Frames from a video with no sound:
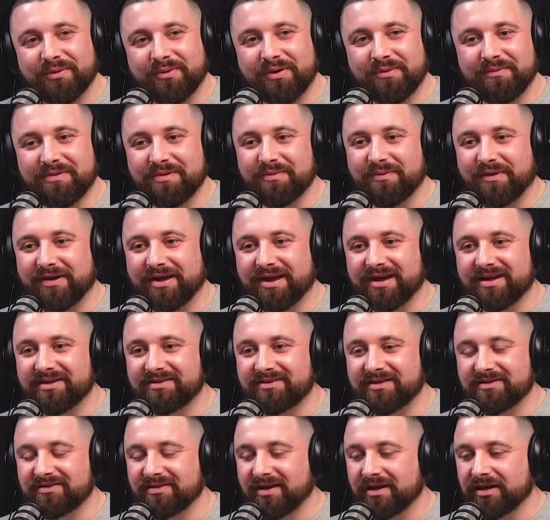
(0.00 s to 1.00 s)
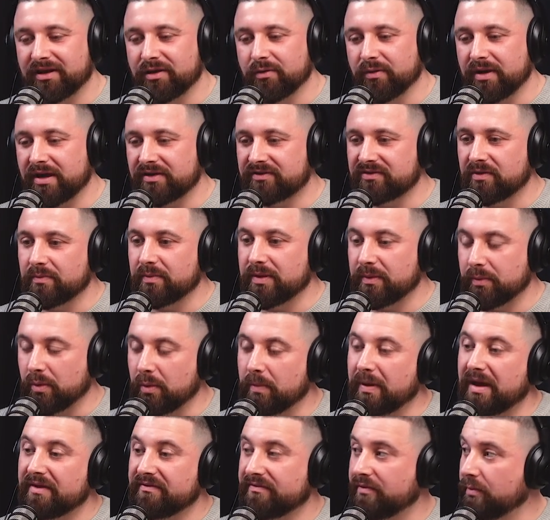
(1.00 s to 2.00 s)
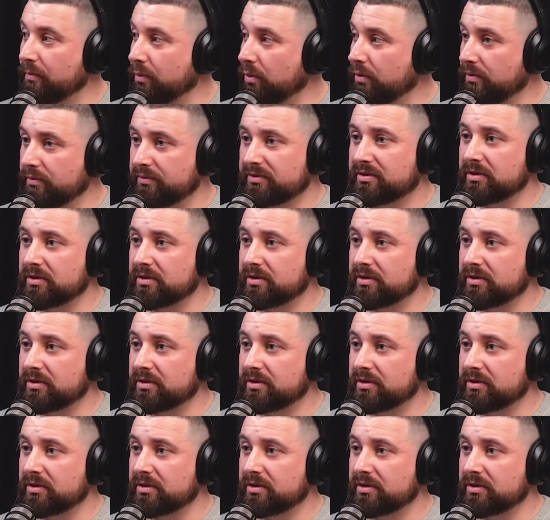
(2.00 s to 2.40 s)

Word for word: what I mean by it is, is like you get some people who play football.